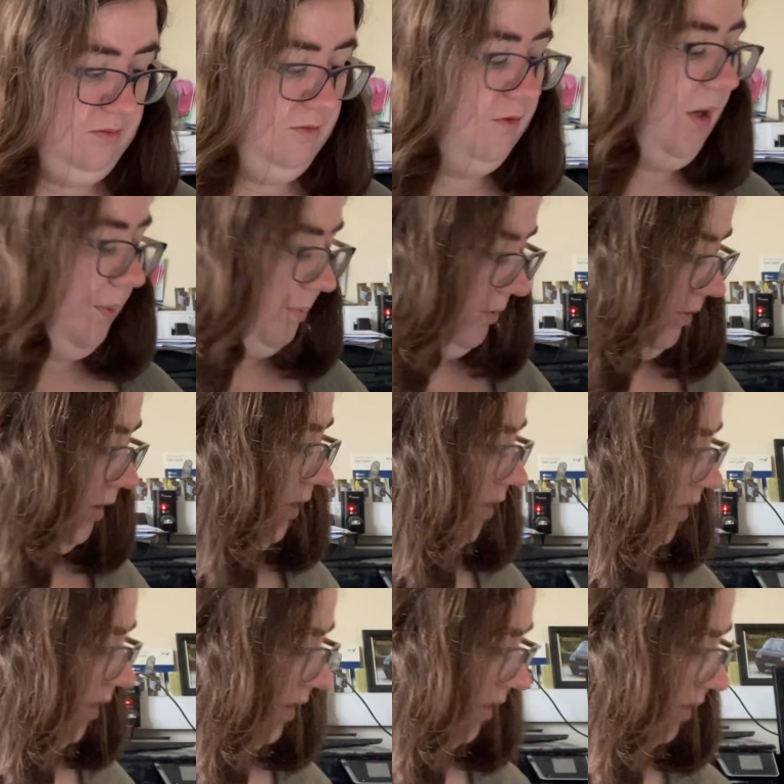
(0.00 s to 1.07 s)

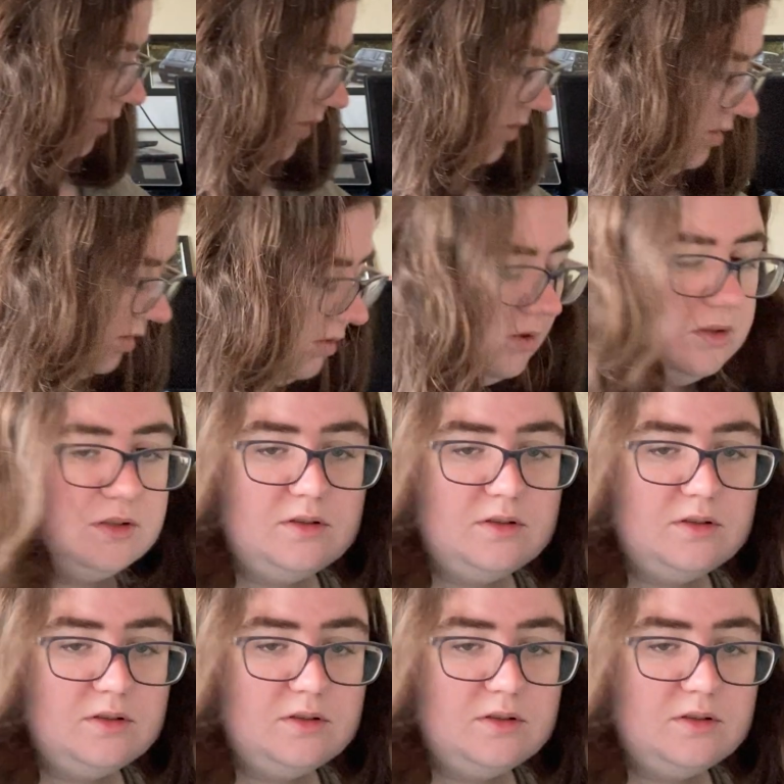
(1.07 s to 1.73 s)
fabric, and a needle.